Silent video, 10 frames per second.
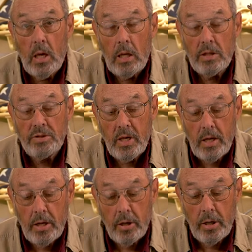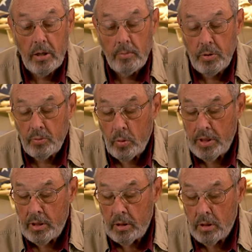and it's that area
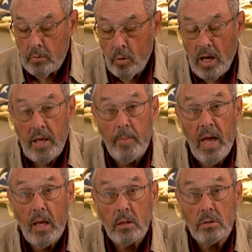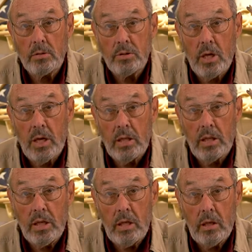between the Rocky Mountains and
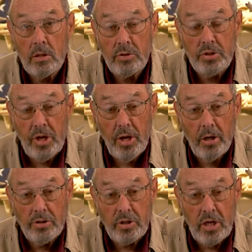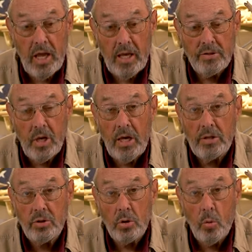the Sierras and
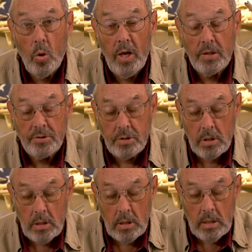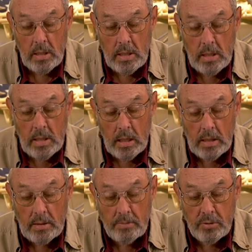Cascades on the west.
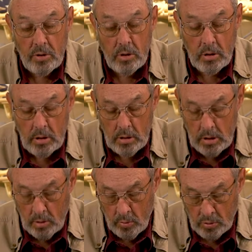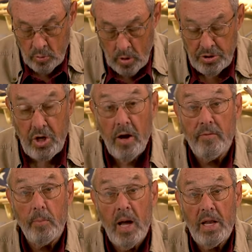Um, it was once
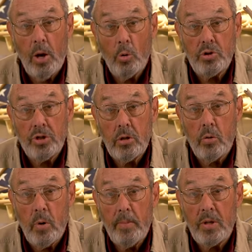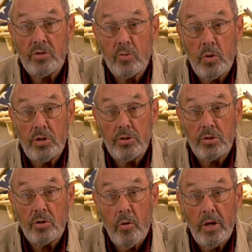covered by an ocean, the remnants of which
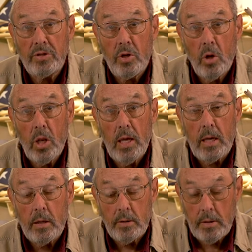is the Great Salt Lake.